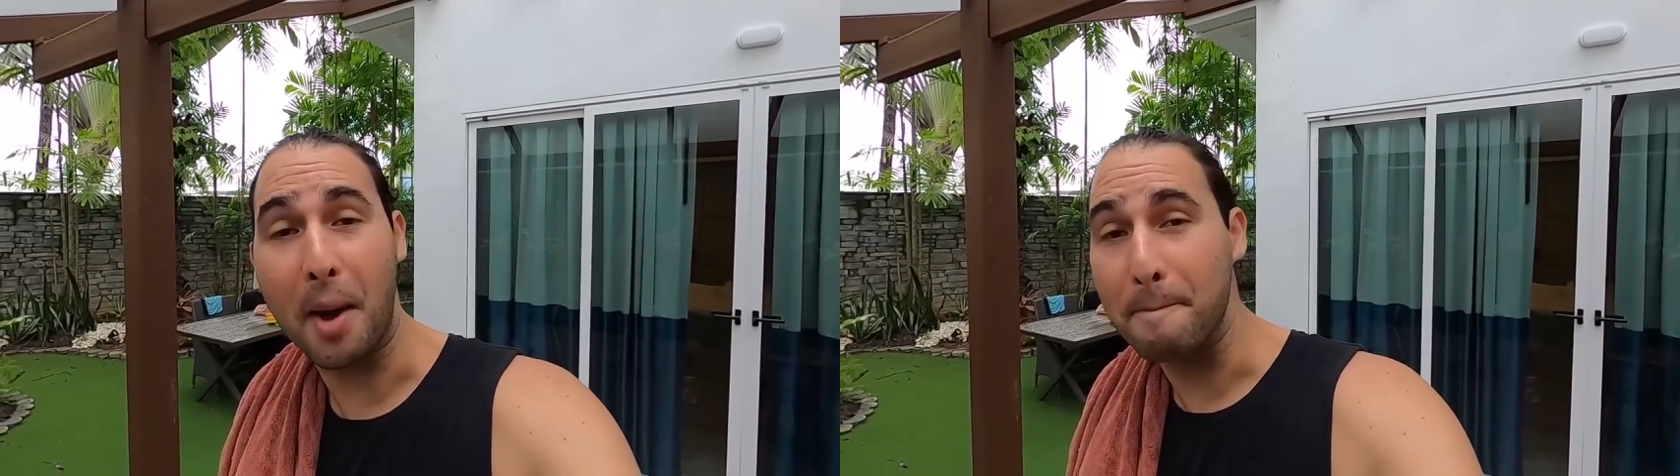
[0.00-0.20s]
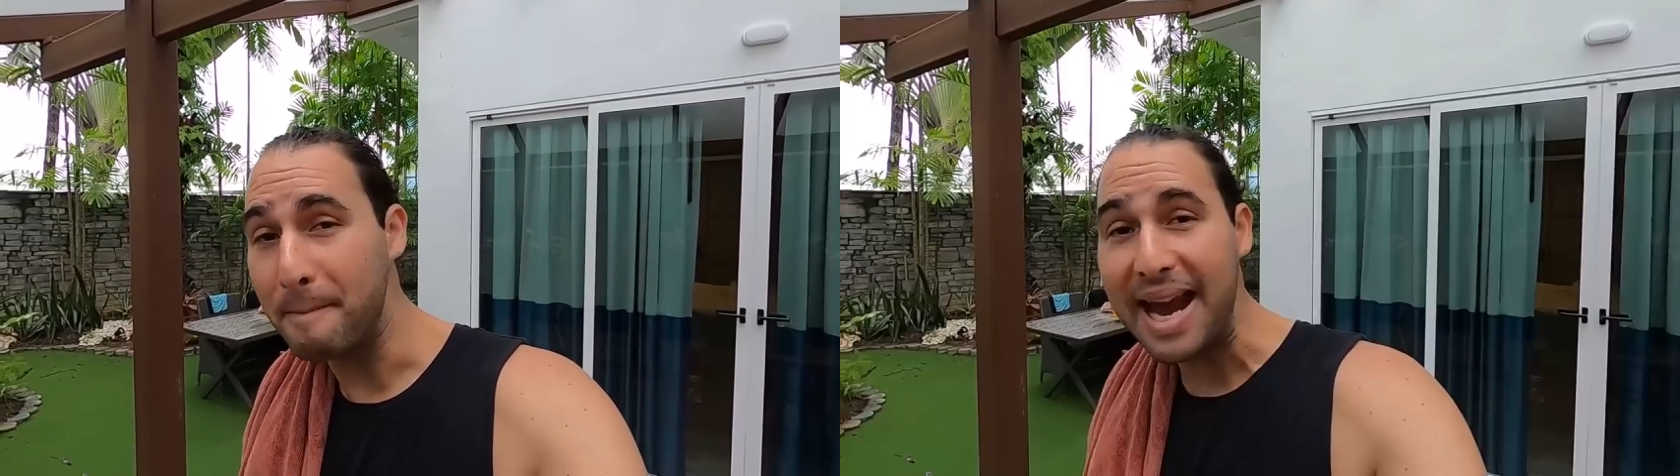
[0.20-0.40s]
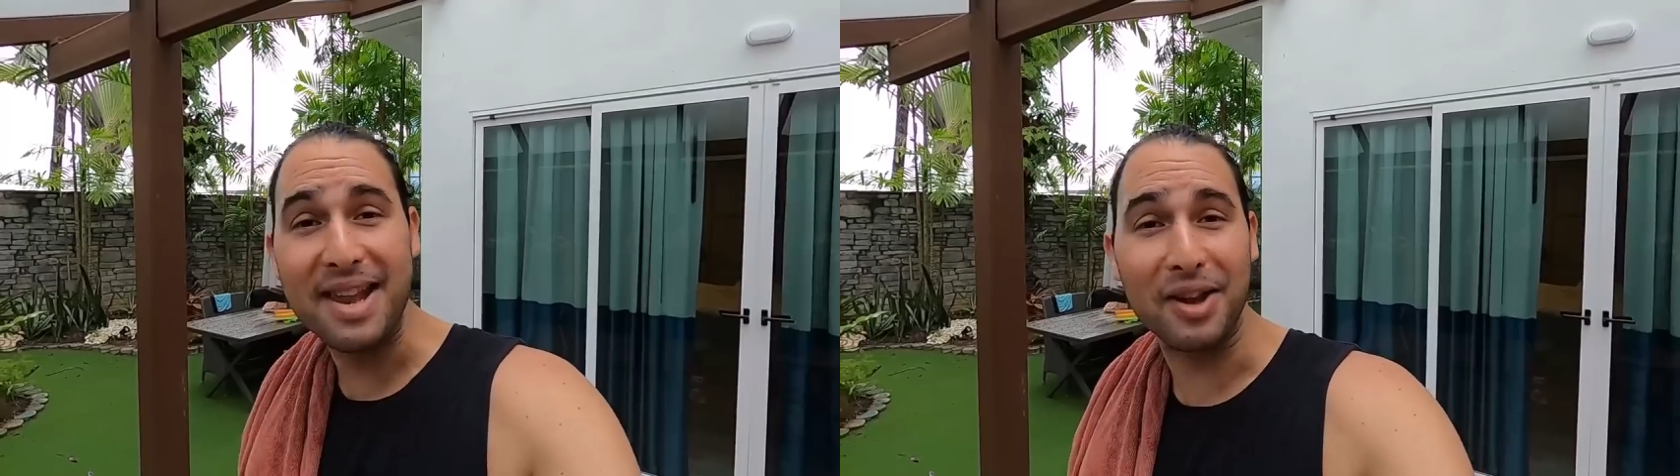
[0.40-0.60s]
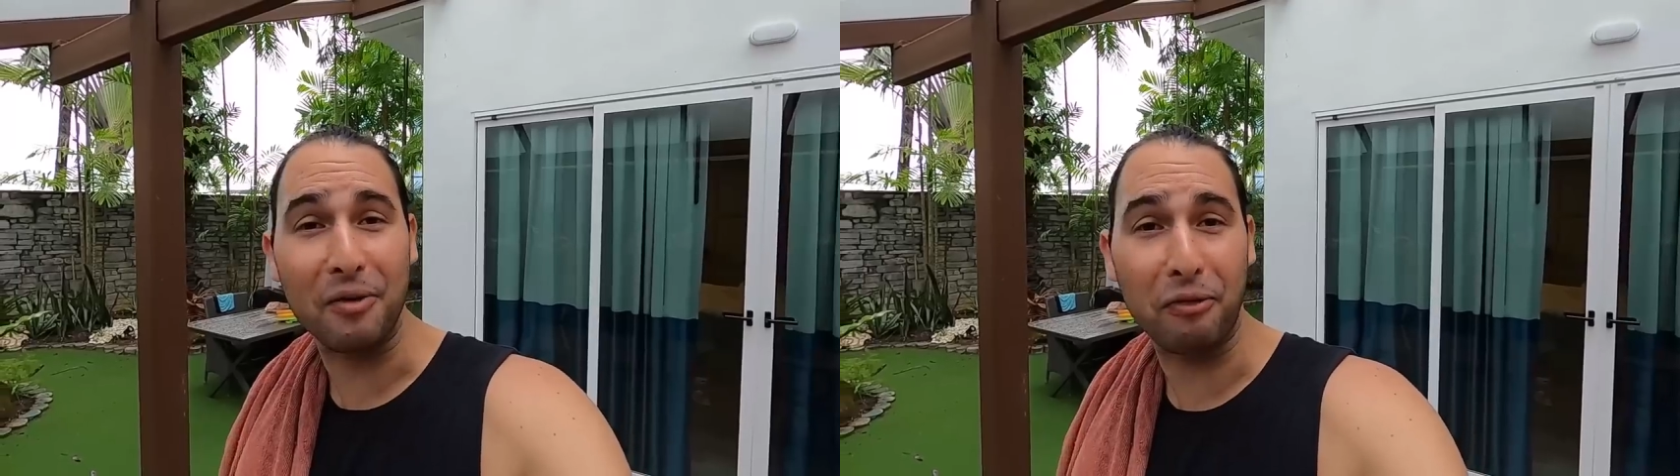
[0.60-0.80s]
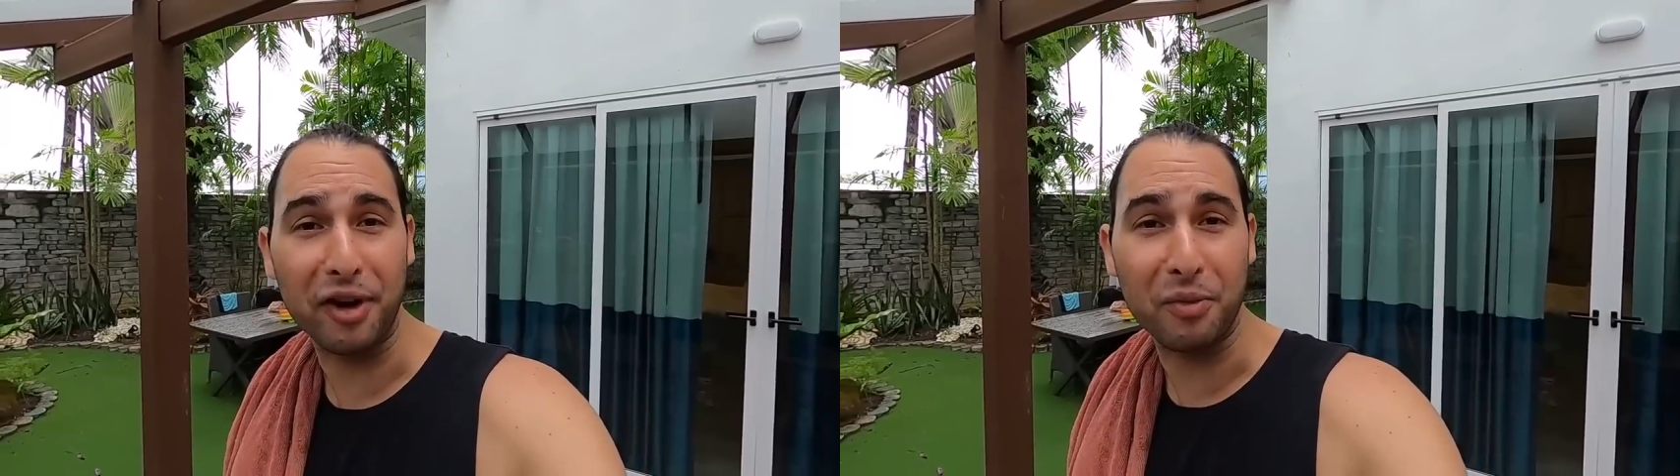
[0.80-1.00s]
an
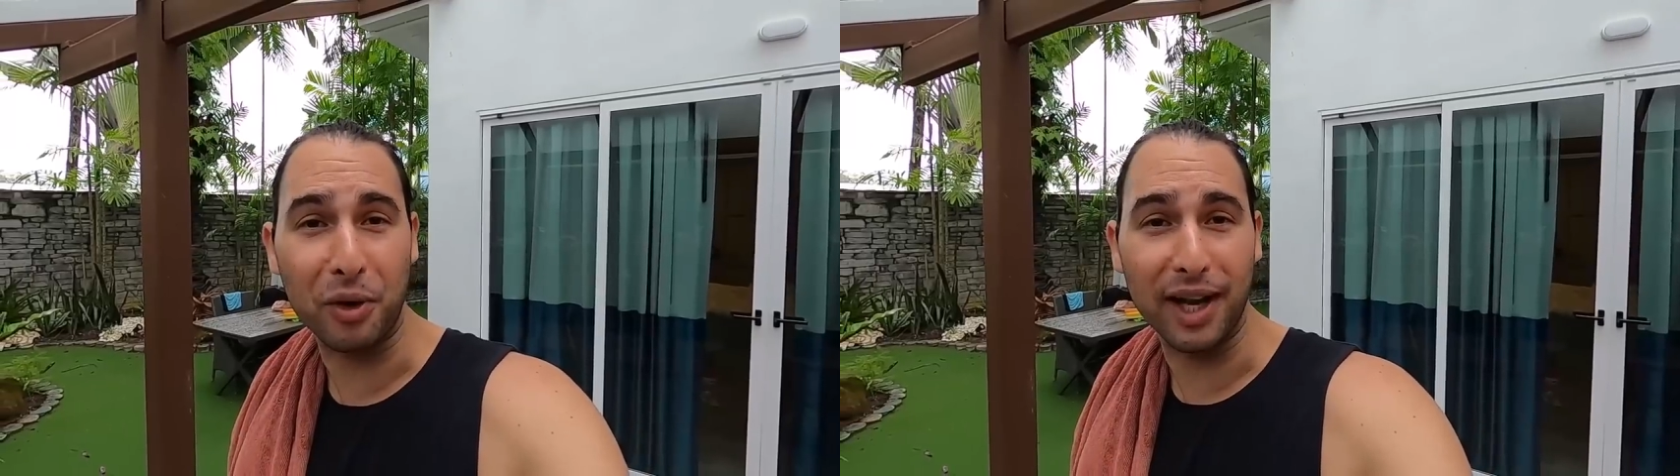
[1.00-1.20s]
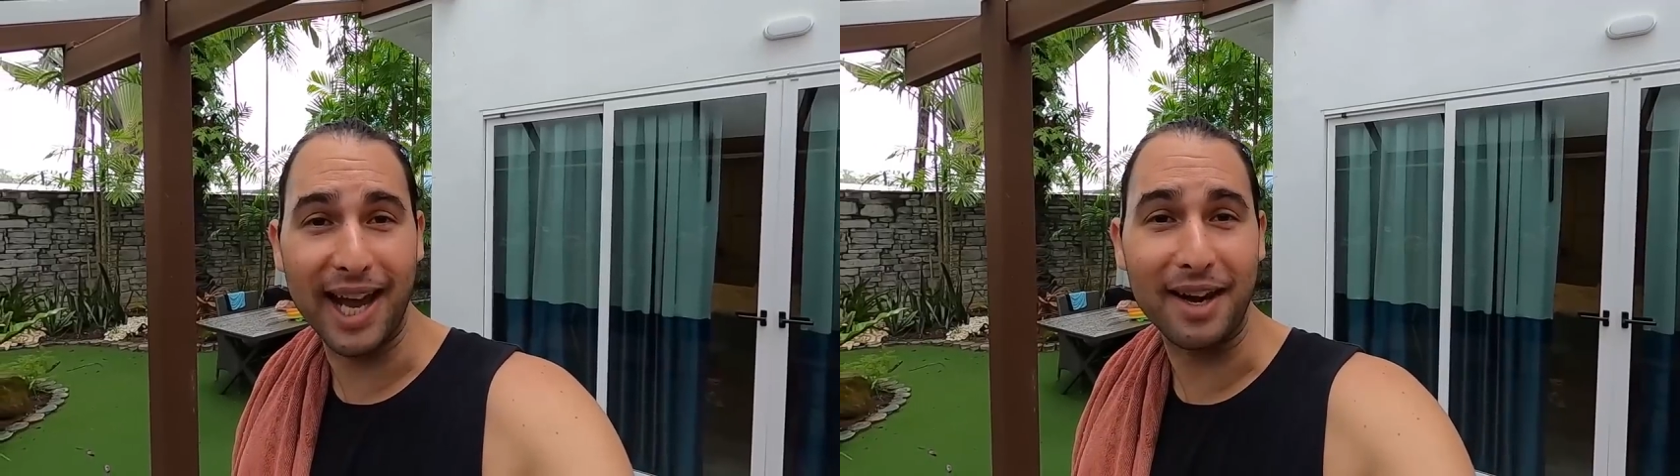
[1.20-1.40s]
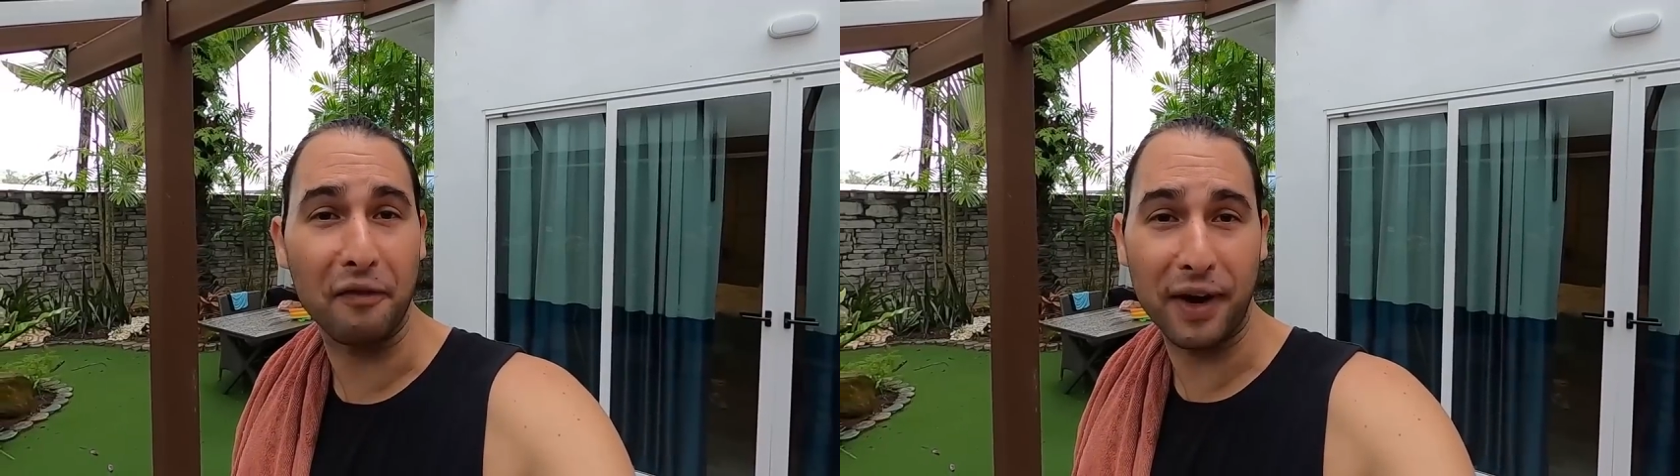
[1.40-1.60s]
amazing freshwater lake.